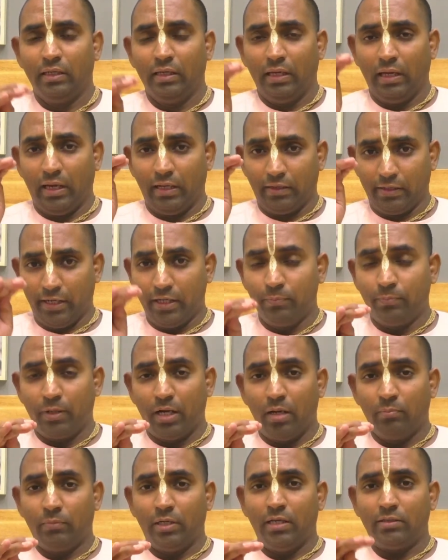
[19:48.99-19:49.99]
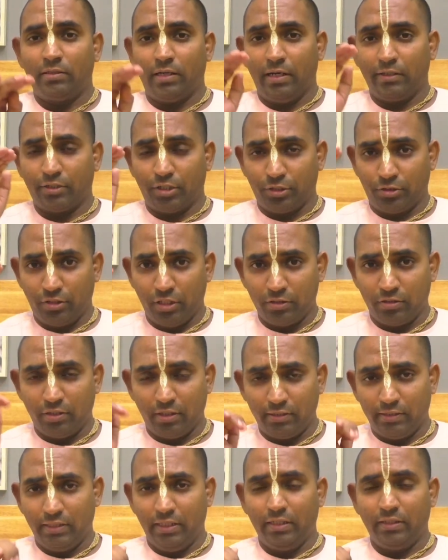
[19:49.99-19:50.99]
and right Brahmanas, right Kshatriyas
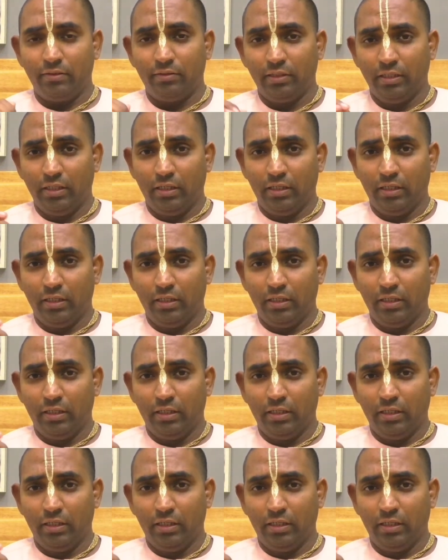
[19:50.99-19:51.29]
are there,